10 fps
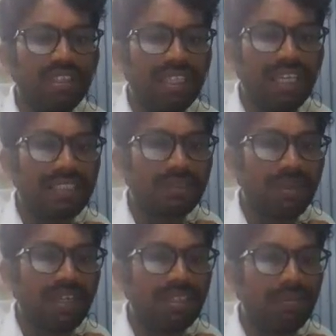classified
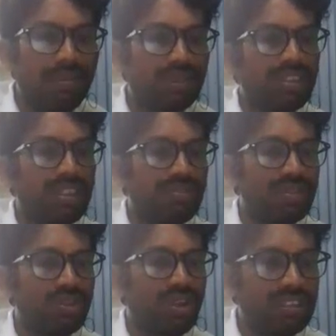in the based on the
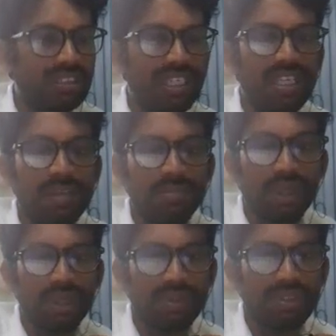physiological
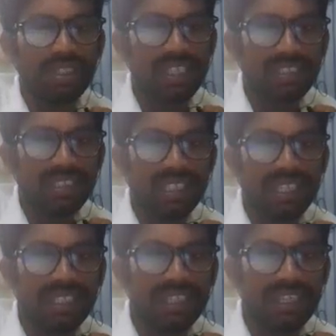produce. You can see here the